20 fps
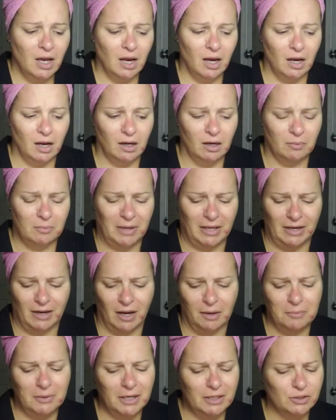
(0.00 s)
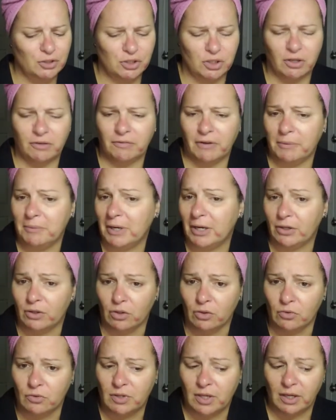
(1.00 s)
And I'm not sure if I'm not
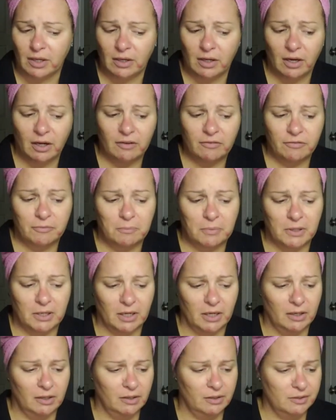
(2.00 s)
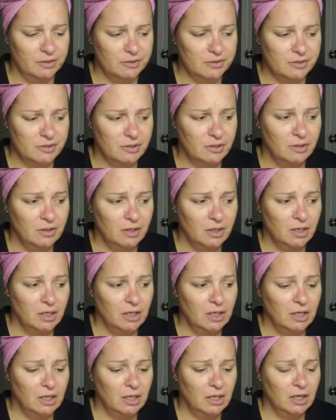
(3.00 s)
using enough because
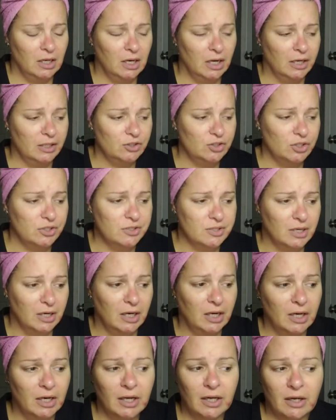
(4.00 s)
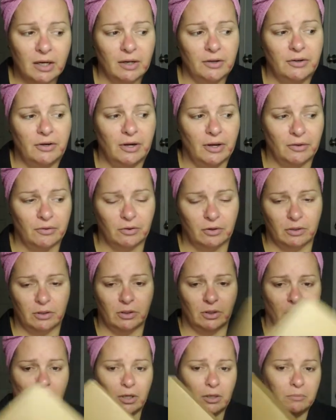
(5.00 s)
I just got
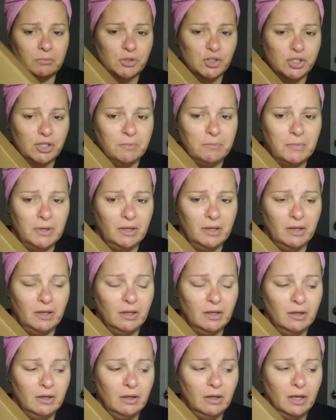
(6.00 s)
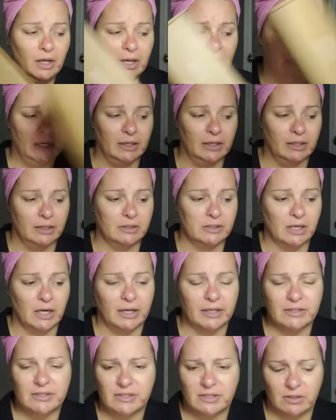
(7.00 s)
another shipment in, and
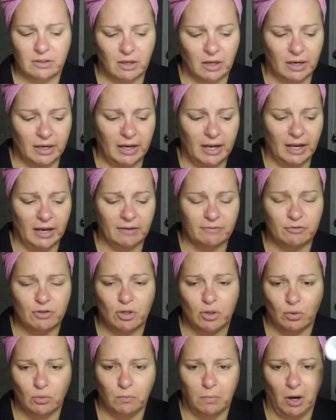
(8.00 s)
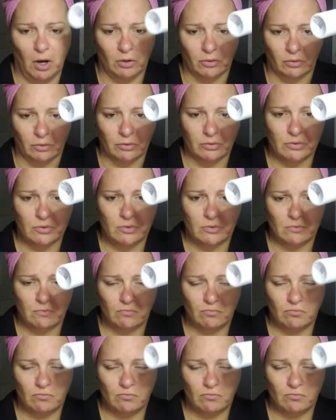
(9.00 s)
I have 2 bottles